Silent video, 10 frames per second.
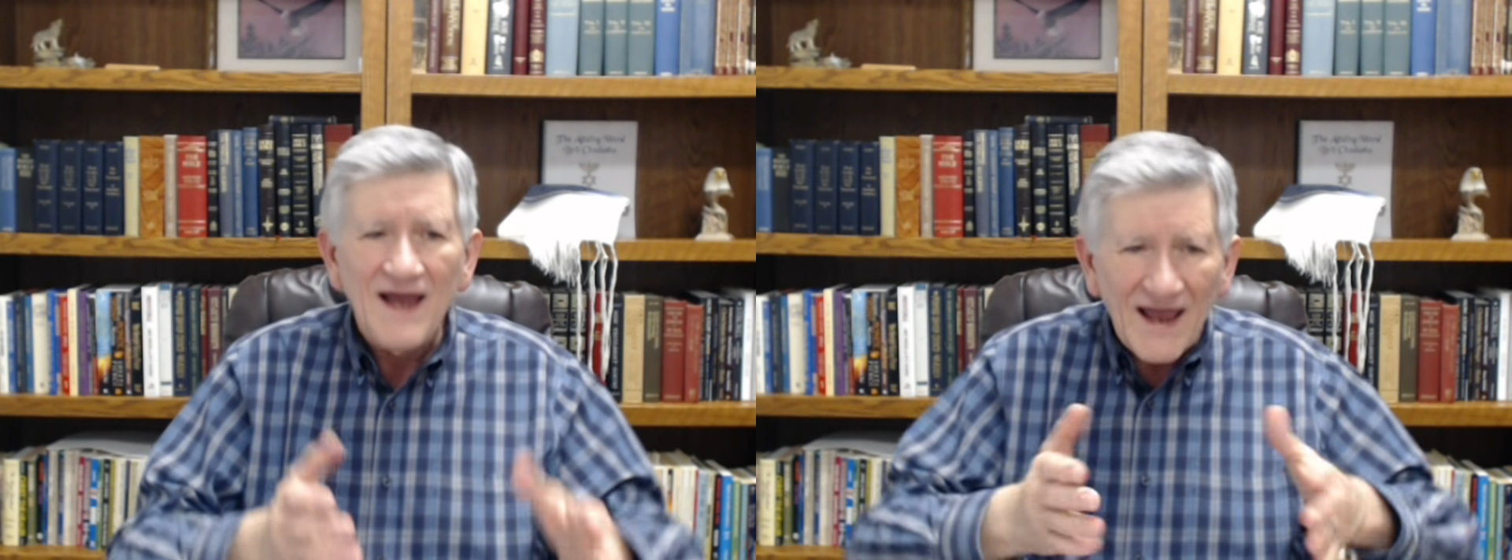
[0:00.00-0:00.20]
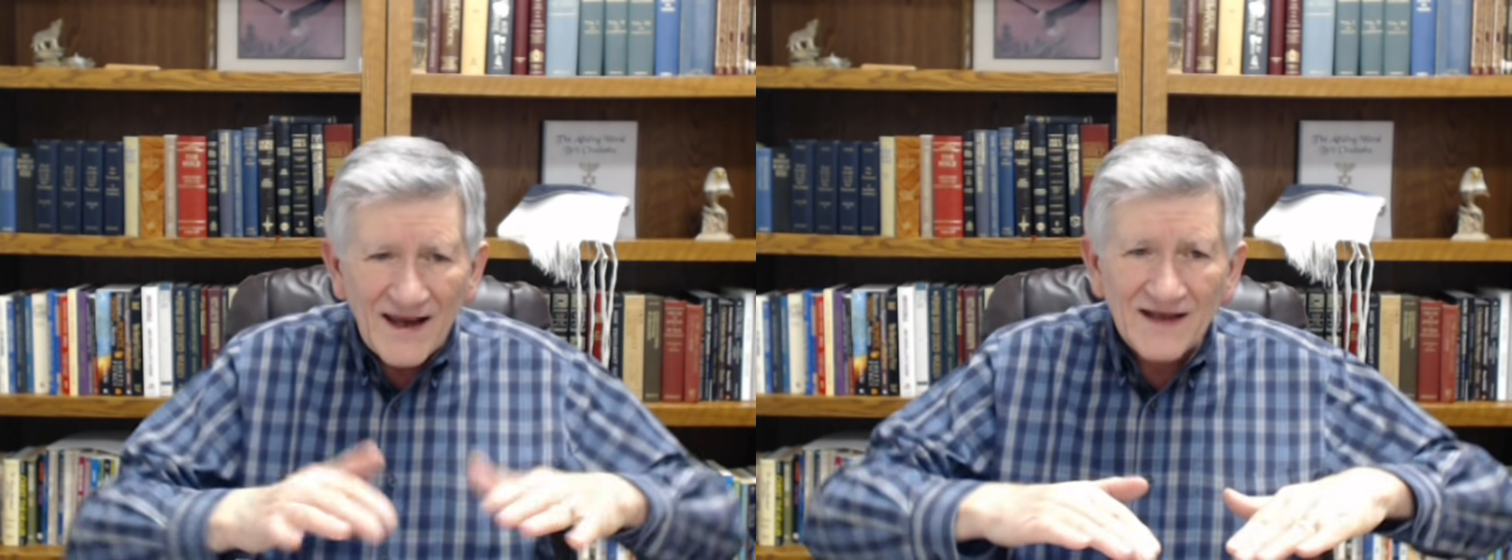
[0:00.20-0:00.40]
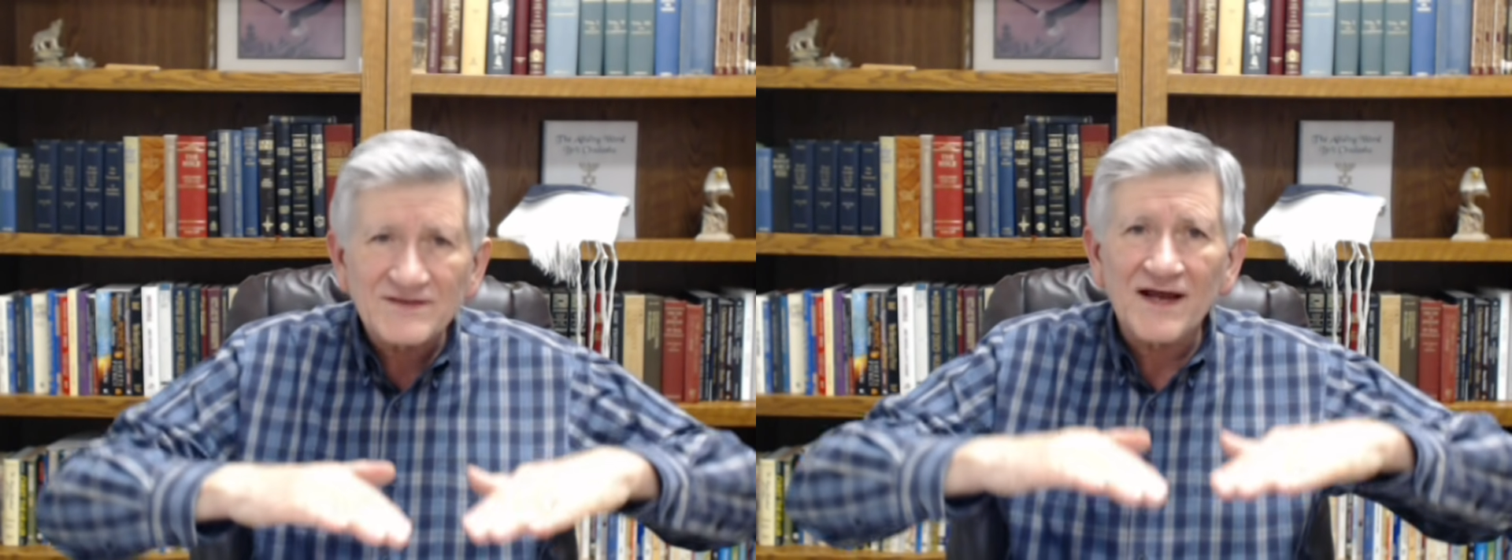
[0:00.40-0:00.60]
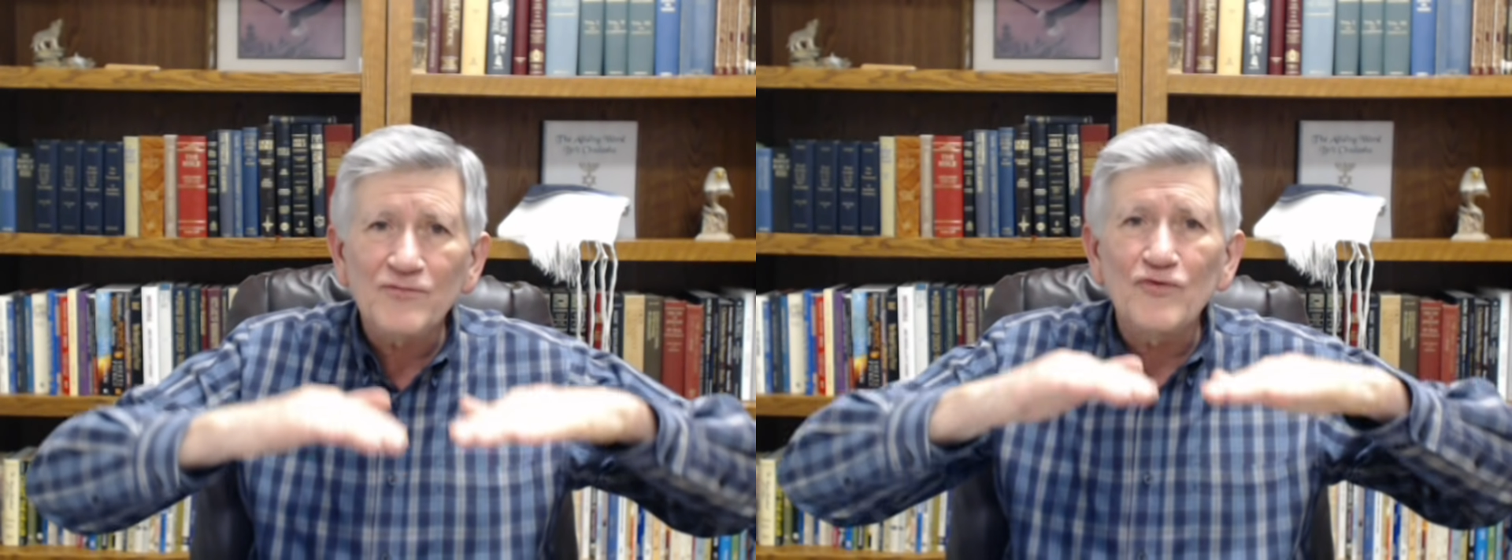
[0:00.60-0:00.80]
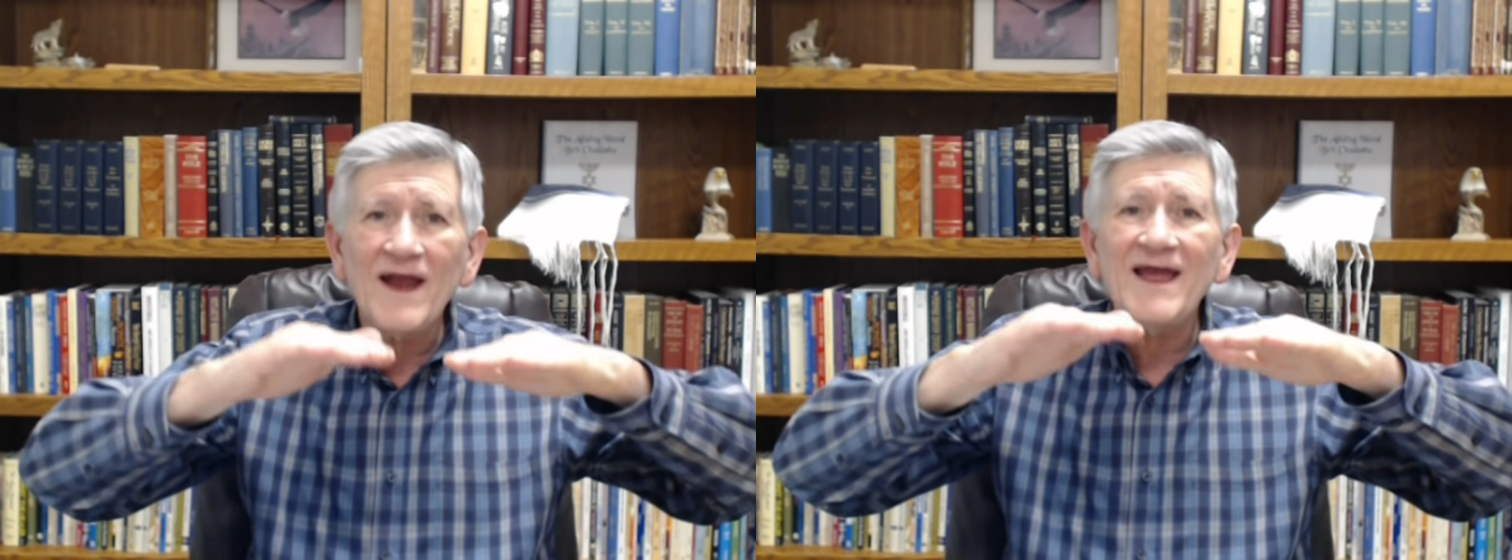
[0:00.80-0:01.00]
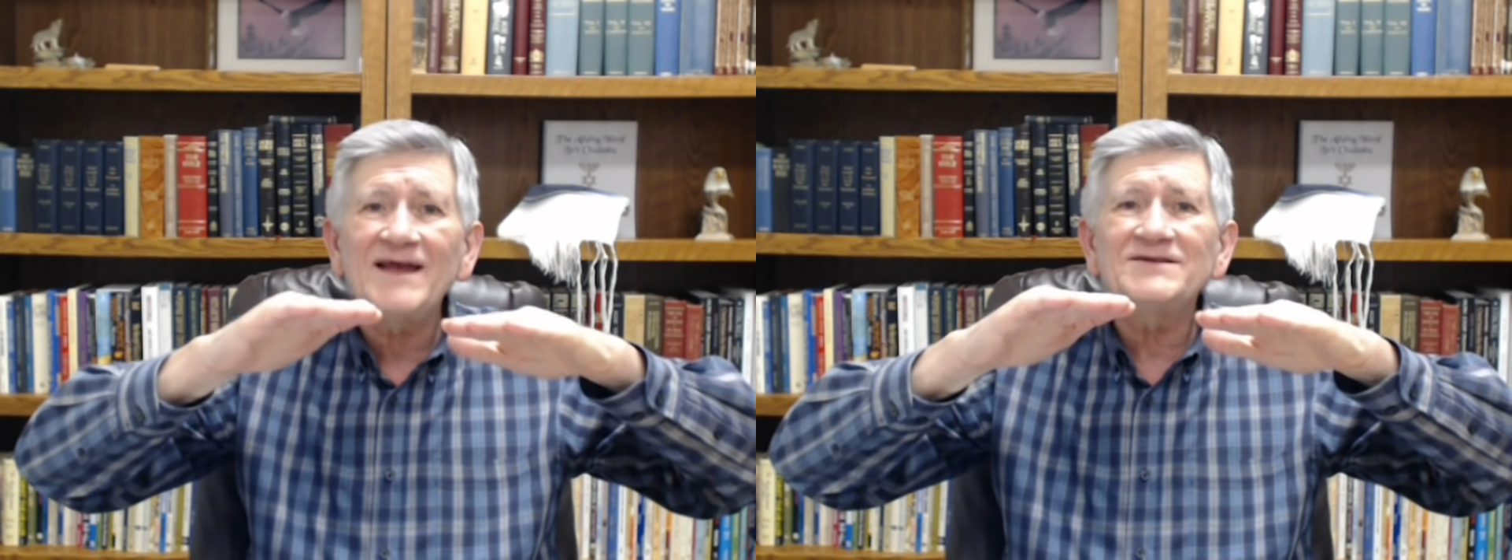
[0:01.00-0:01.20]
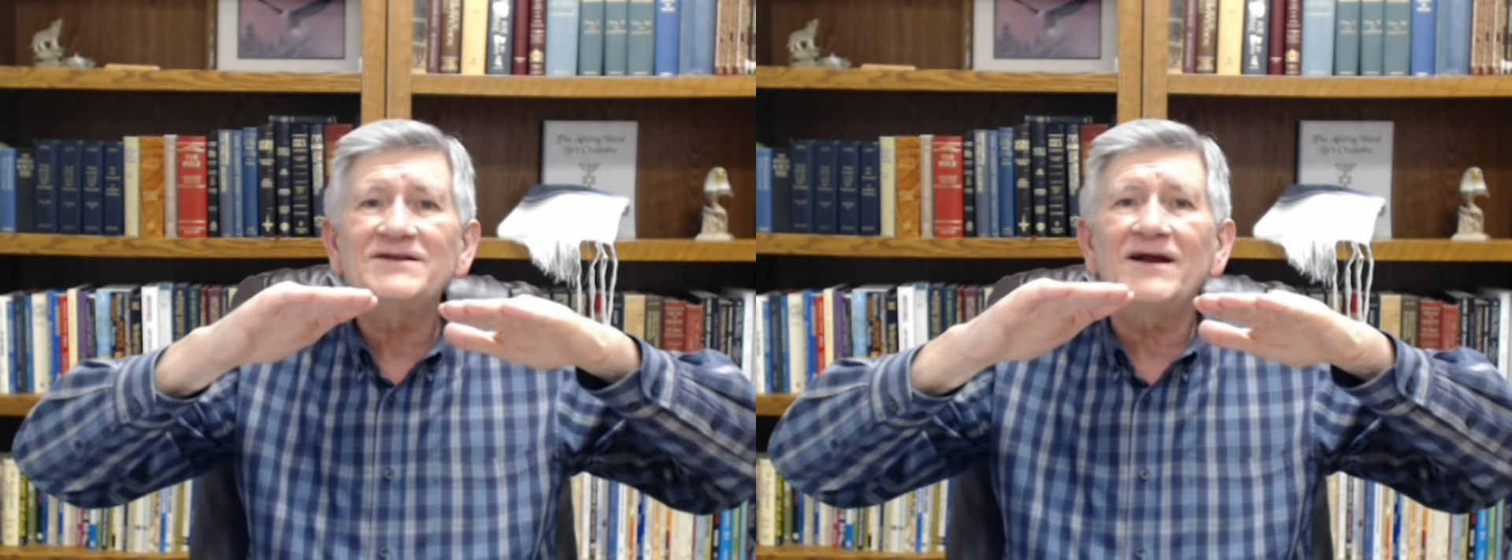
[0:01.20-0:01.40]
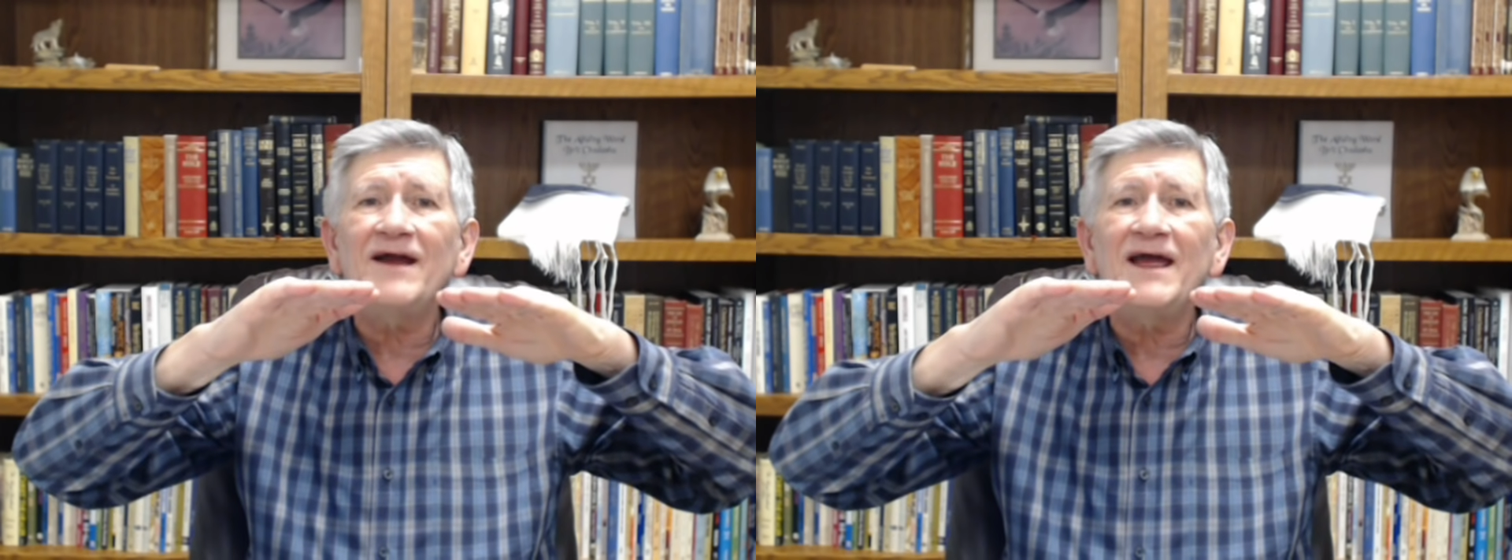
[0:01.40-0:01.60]
And as they raise
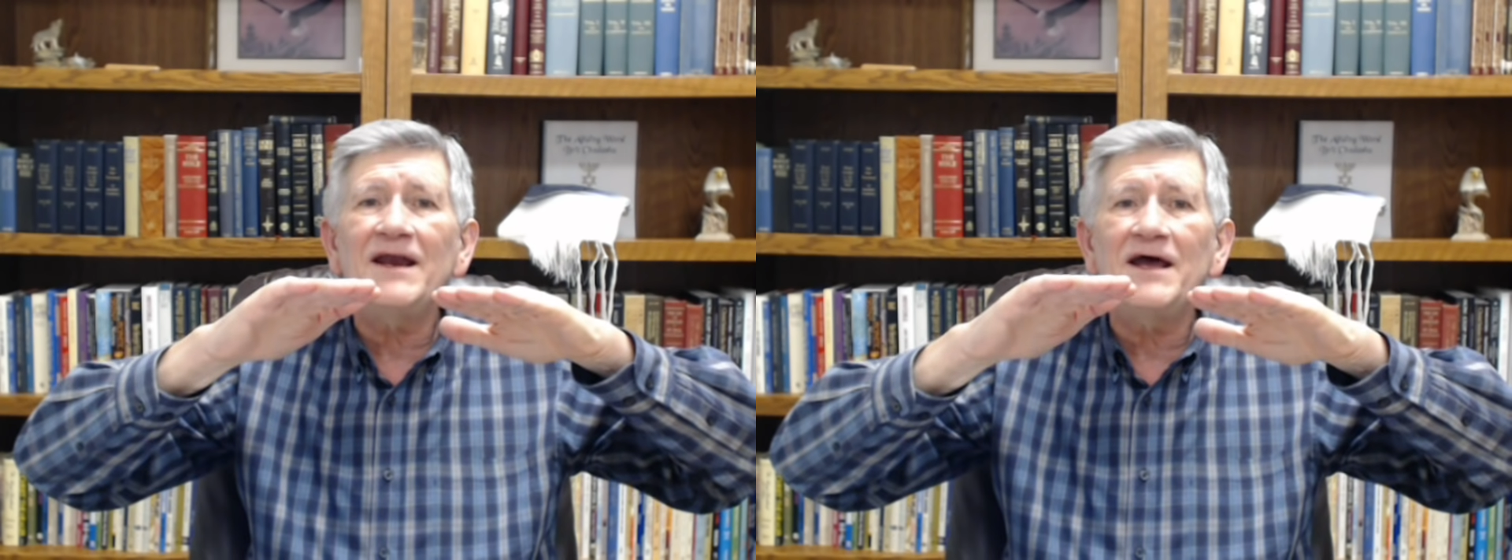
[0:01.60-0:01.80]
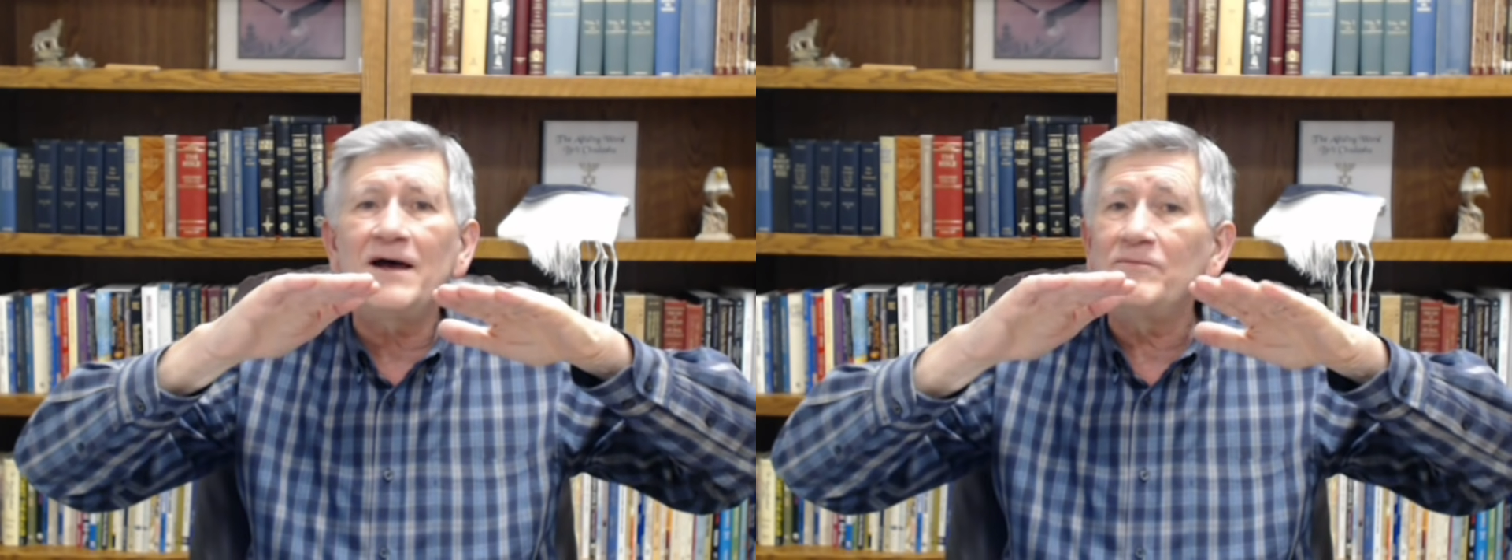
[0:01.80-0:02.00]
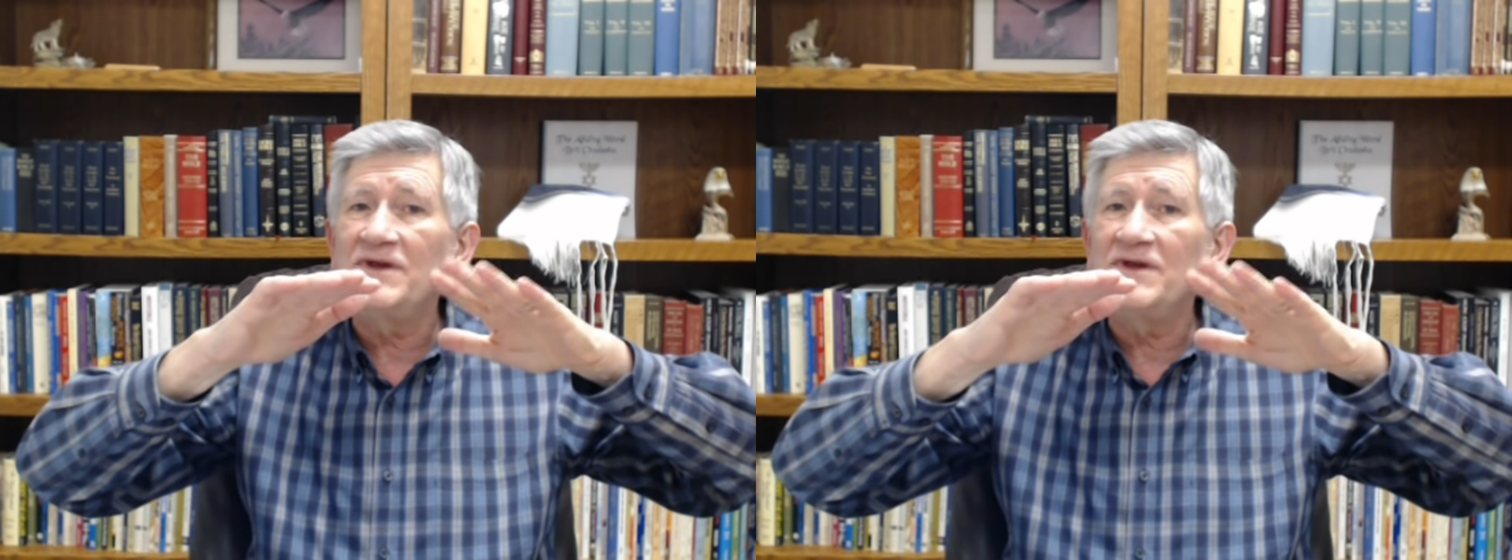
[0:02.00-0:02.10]
their head up,